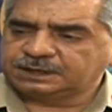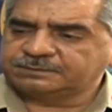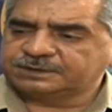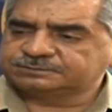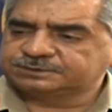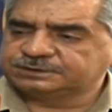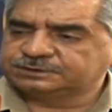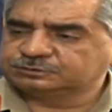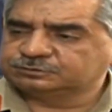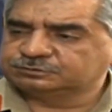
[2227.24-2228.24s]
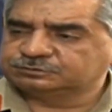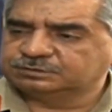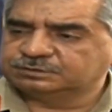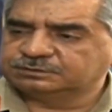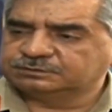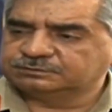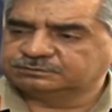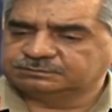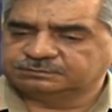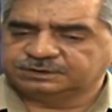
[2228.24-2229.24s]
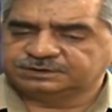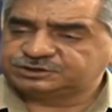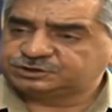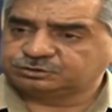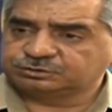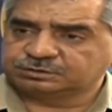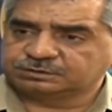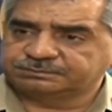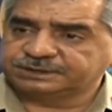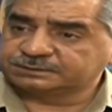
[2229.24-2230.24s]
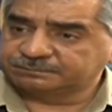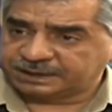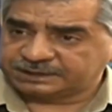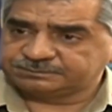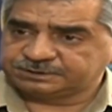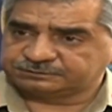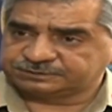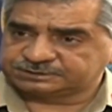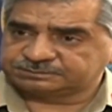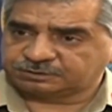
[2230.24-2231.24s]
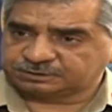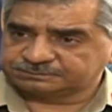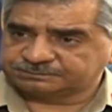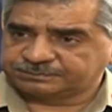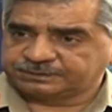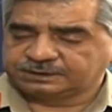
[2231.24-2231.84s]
aim has been to ensure better management of this border.